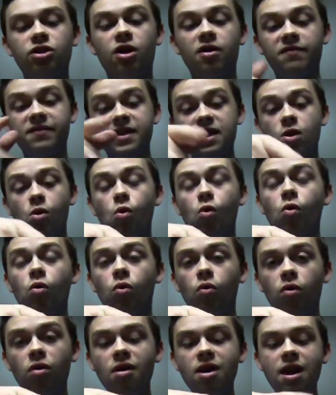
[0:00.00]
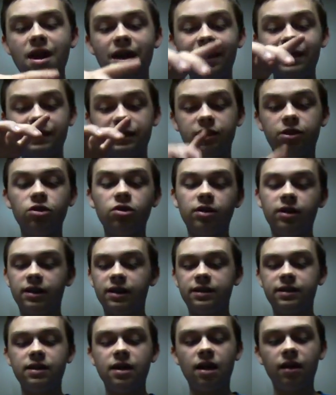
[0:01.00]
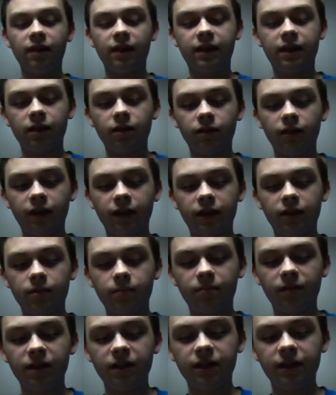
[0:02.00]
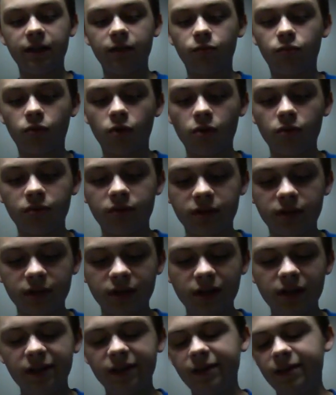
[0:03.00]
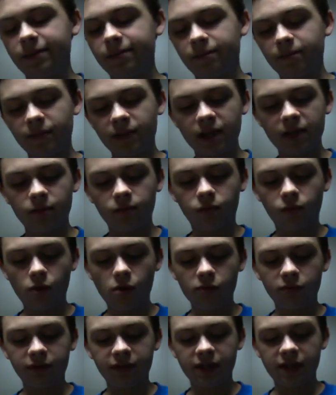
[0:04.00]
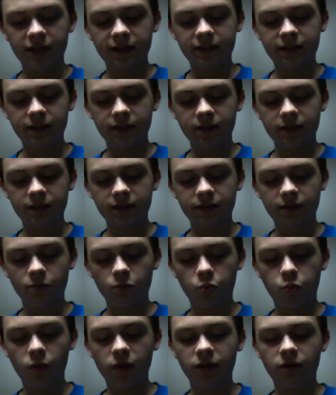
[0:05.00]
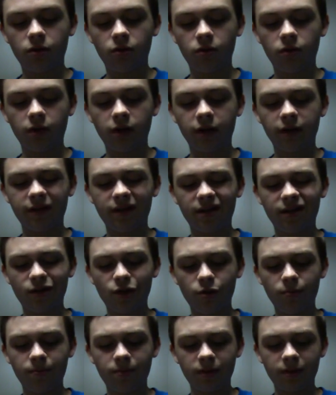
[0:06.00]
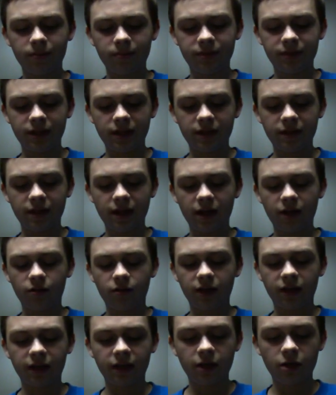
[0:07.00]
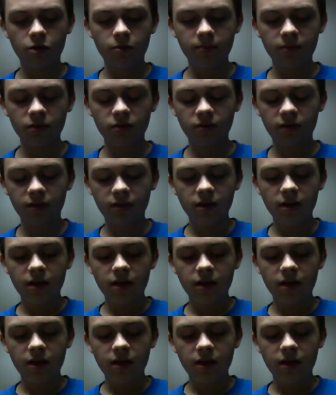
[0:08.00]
of the hole is good. It's not like it, completely it rotates. It doesn't wiggle. I hope I'm saying that correctly. I hope you